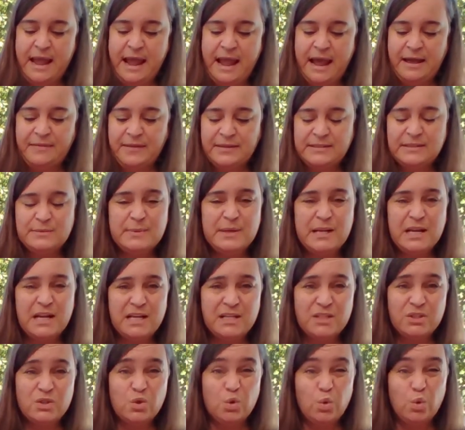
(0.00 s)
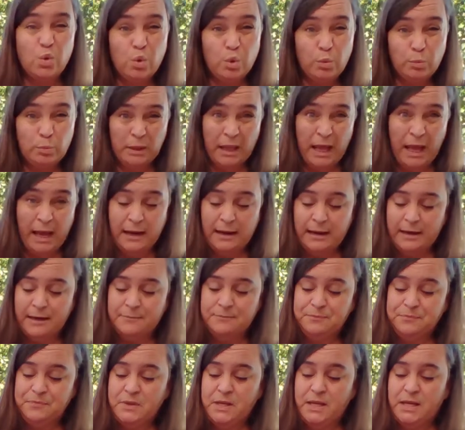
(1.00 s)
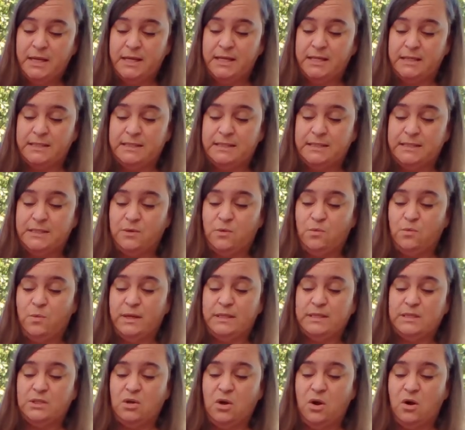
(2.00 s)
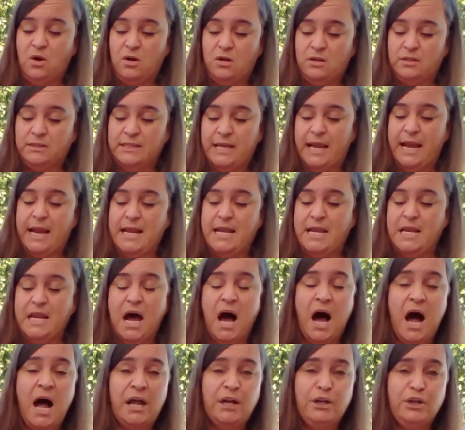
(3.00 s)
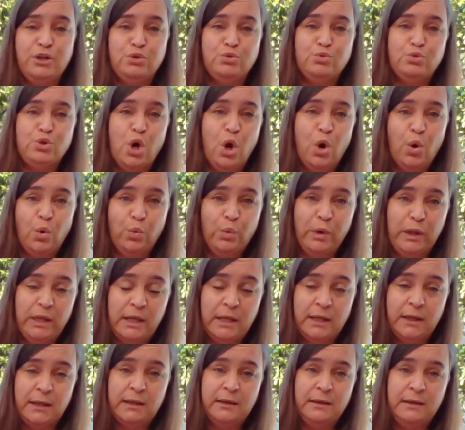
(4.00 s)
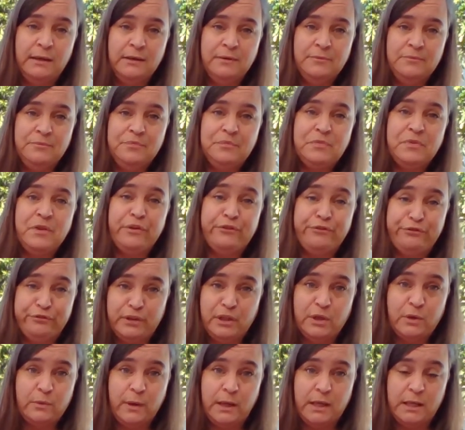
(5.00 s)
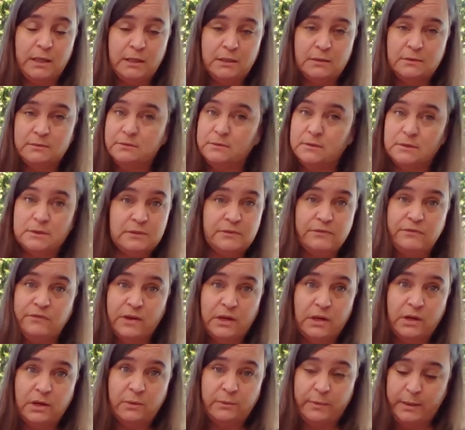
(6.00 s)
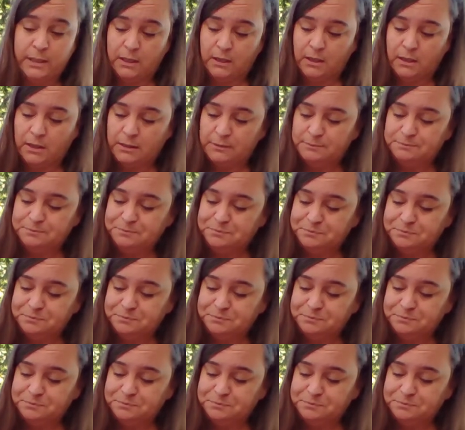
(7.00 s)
And that's because oobleck is what's called a non-Newtonian fluid. It's very weird.